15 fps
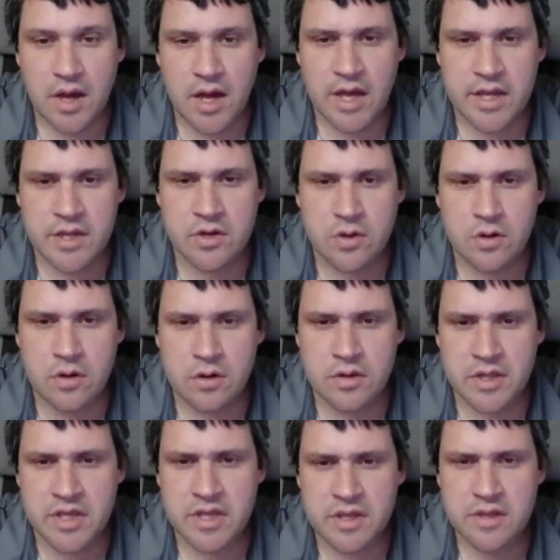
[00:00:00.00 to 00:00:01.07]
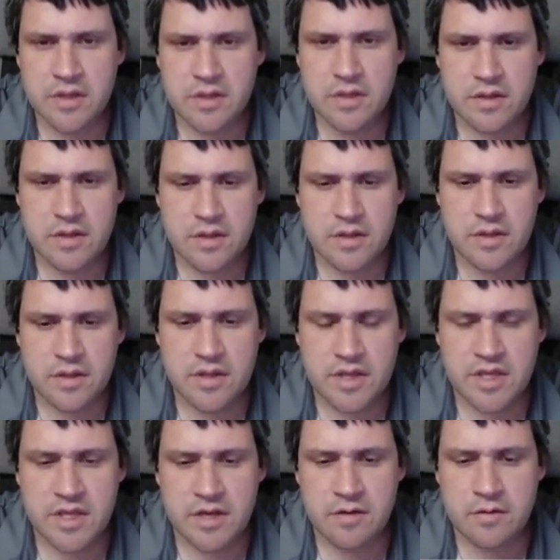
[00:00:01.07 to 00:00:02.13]
I currently
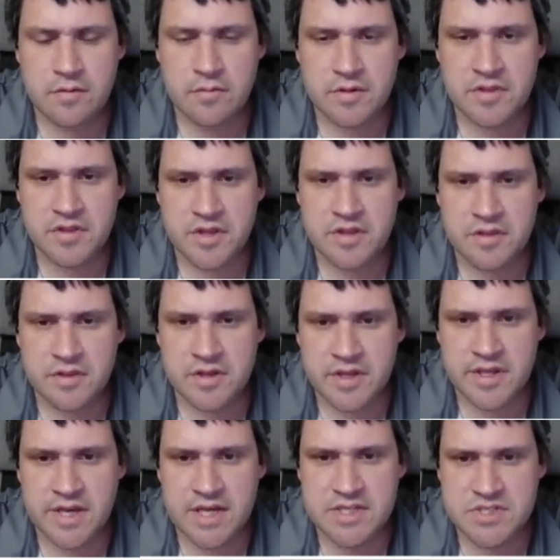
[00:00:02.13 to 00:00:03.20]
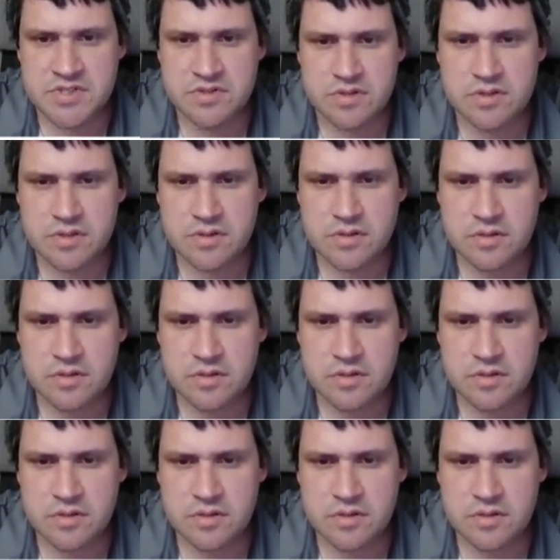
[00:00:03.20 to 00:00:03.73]
in within the castle?